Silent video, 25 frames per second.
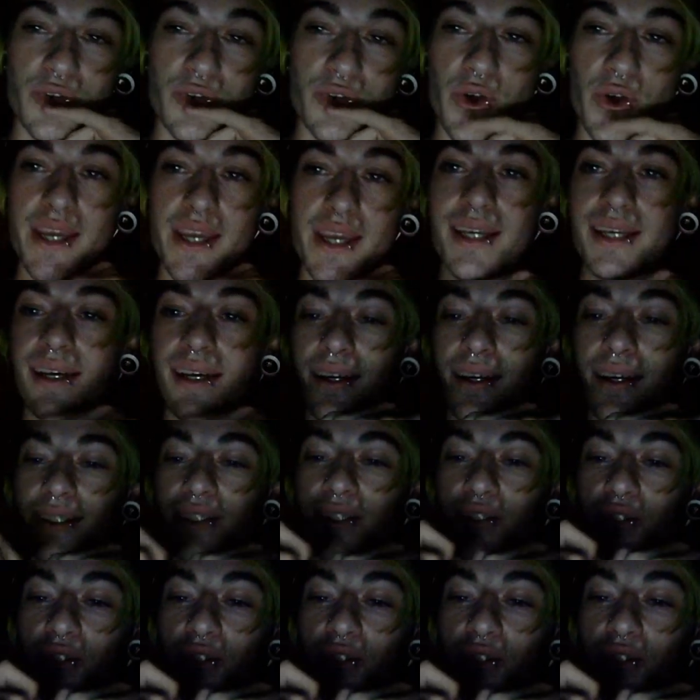it.
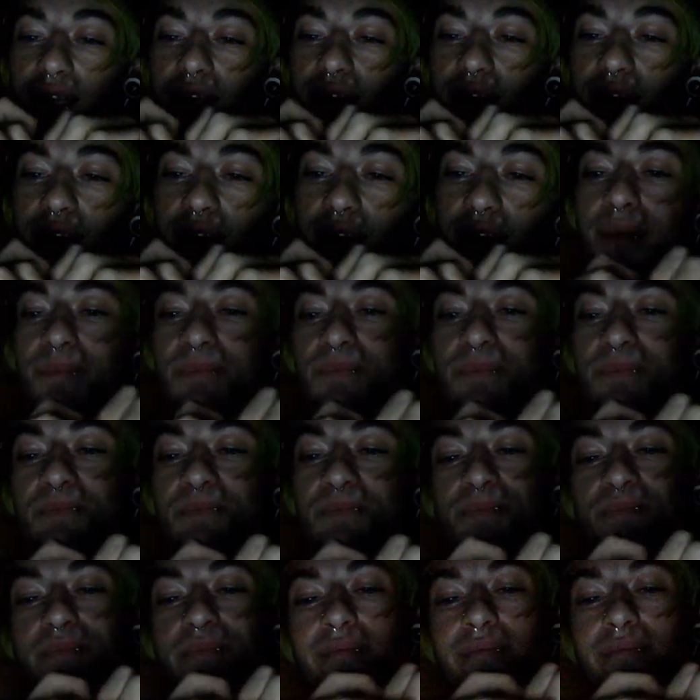All right.
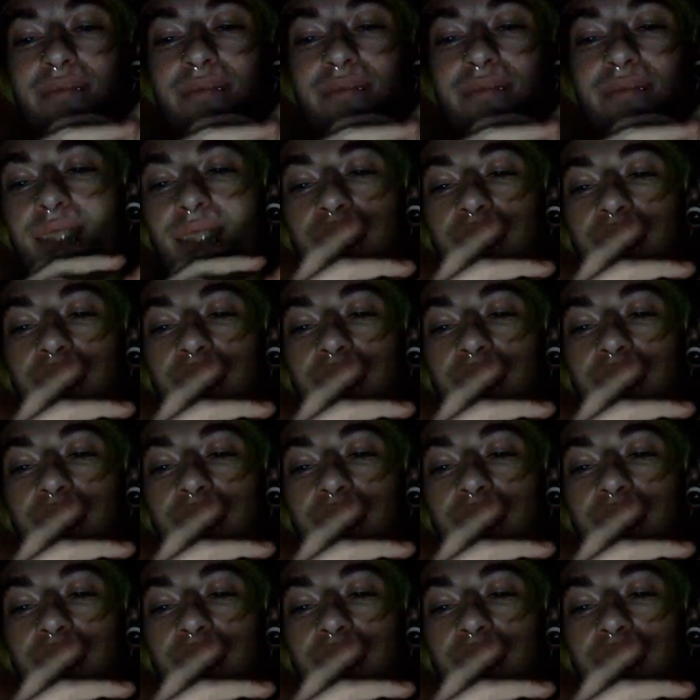I